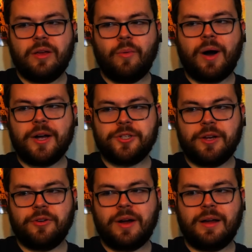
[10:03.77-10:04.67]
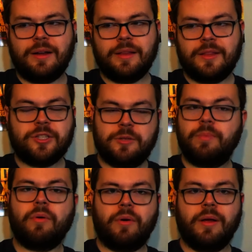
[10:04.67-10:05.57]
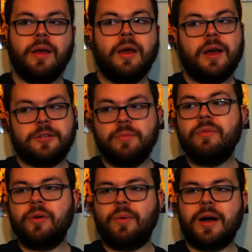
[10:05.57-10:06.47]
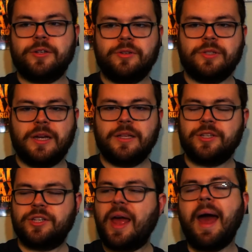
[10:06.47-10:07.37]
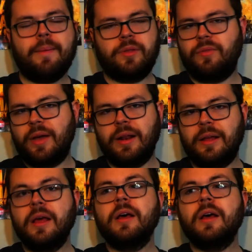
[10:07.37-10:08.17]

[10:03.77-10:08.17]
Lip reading: you watch and you're not like, this is boring. It's a movie you watch and you say, this is captivating.